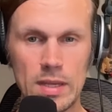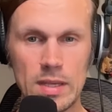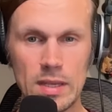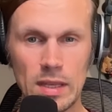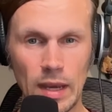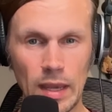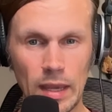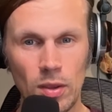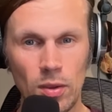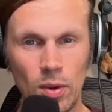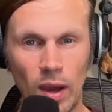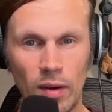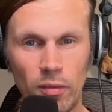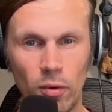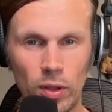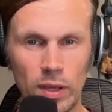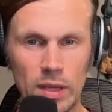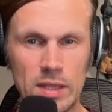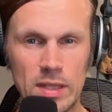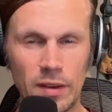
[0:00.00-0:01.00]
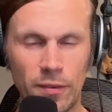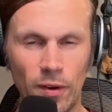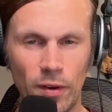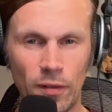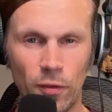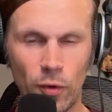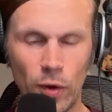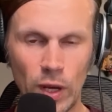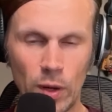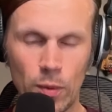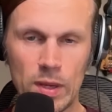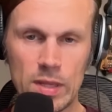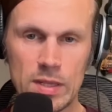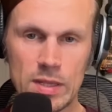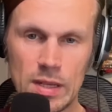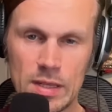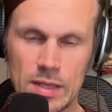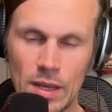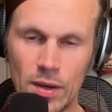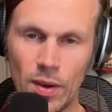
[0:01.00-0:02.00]
It's like you have all these different
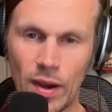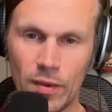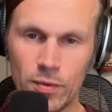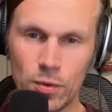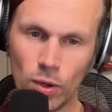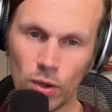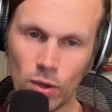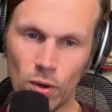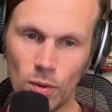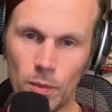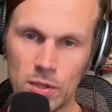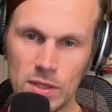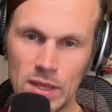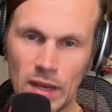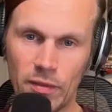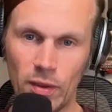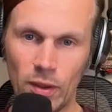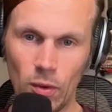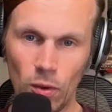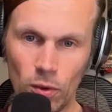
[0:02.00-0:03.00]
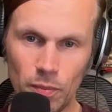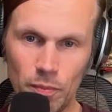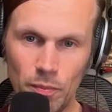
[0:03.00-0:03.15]
frequencies and you have to like almost have a little